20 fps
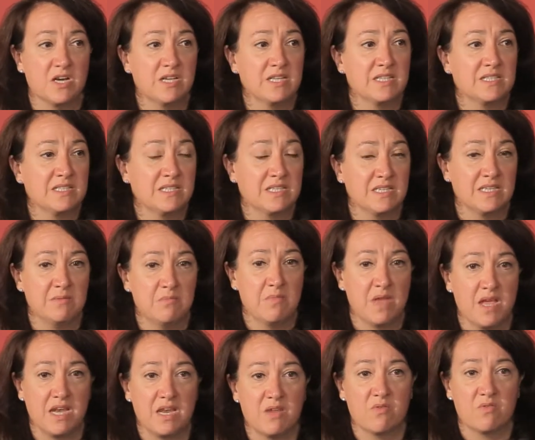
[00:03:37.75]
Honestly,
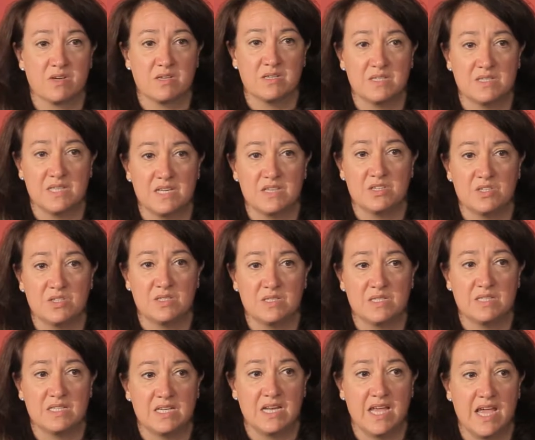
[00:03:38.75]
many
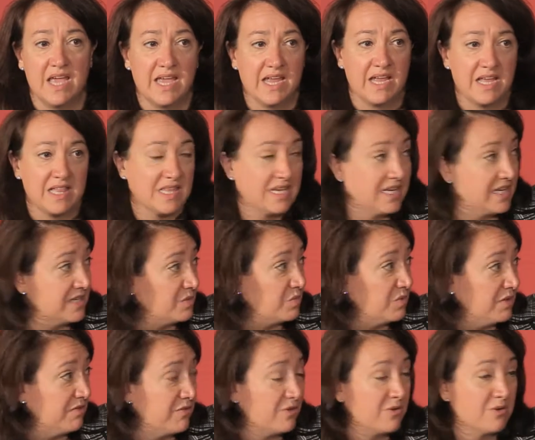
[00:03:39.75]
organizations today, I think as
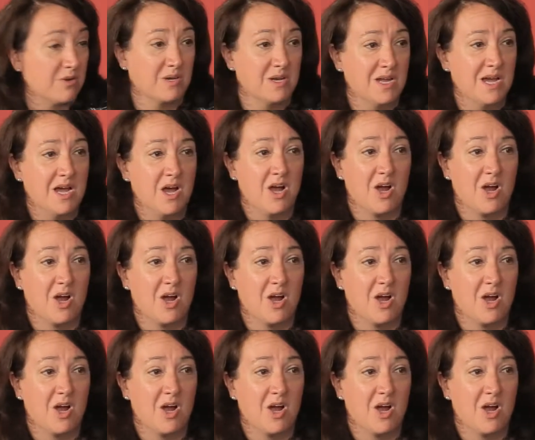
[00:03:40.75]
we've heard,